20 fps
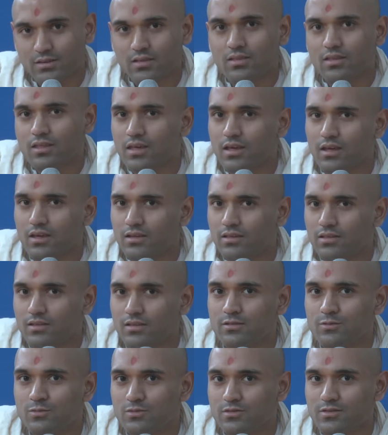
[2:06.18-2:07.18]
Think.
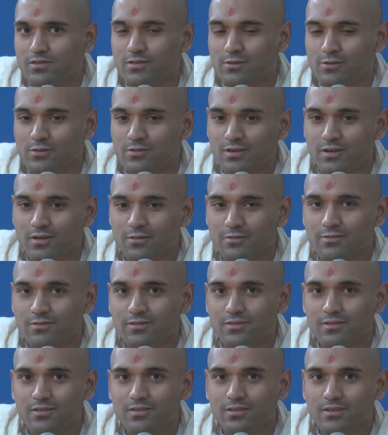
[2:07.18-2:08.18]
This one's a little tough.
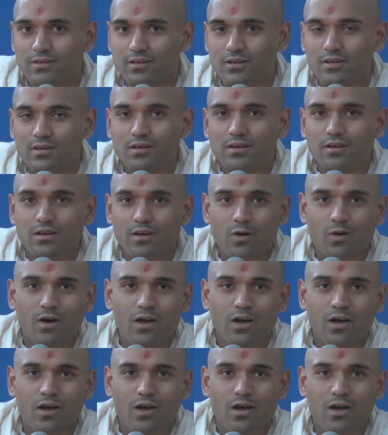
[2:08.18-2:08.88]
Oh,